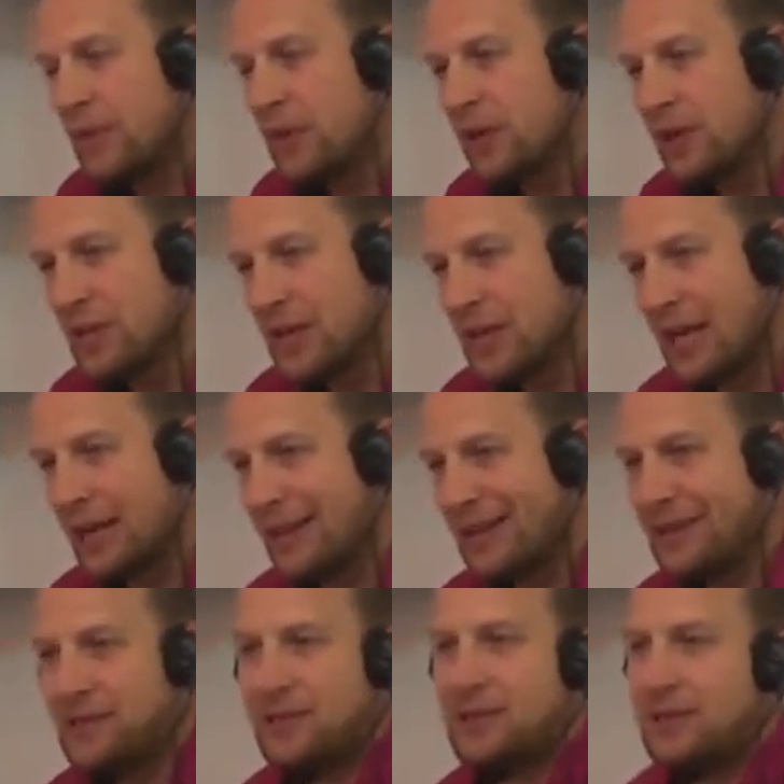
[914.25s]
you could take
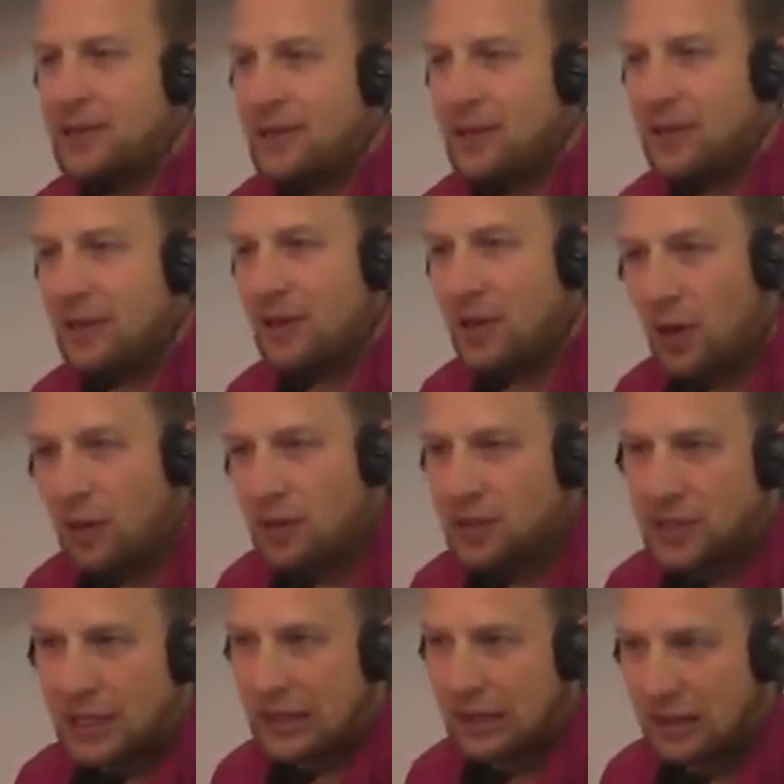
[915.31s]
this
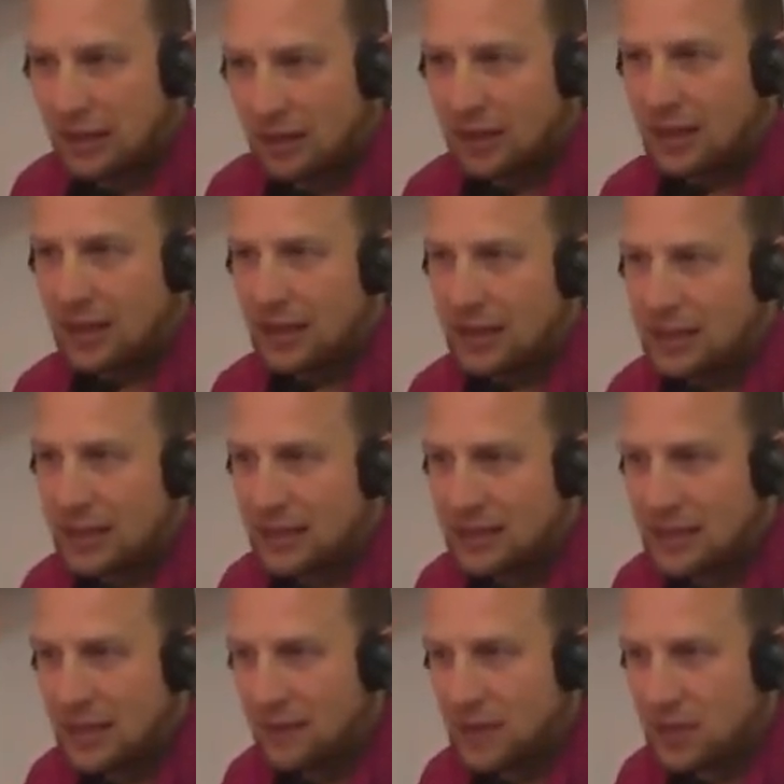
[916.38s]
coaching that
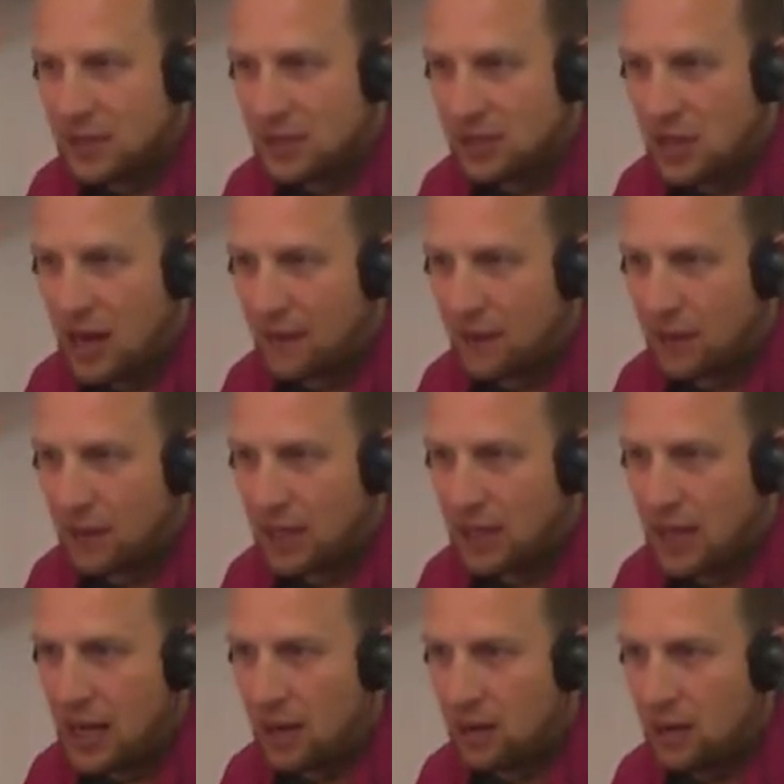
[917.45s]
Steven's just offering right
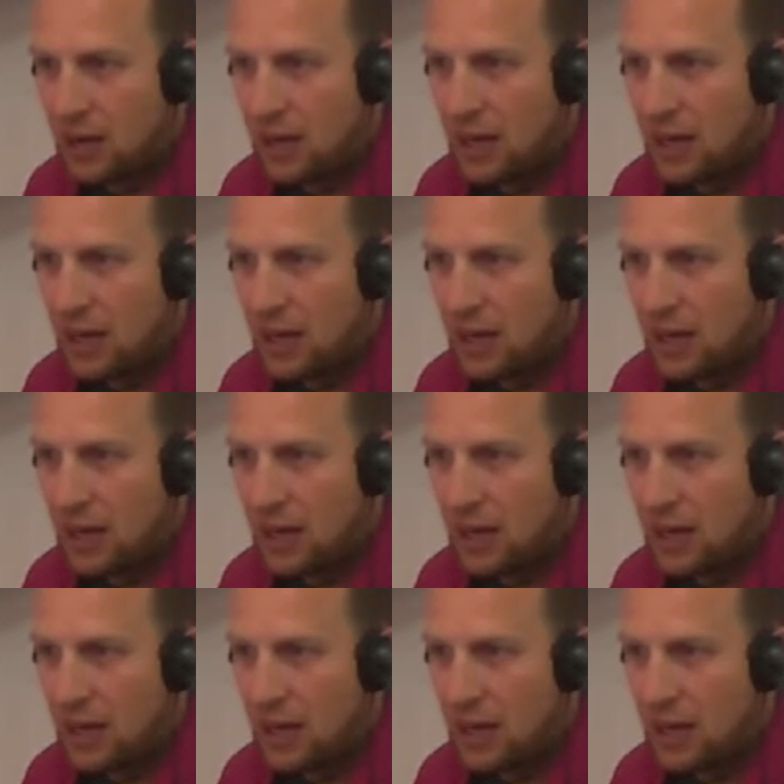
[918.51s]
now,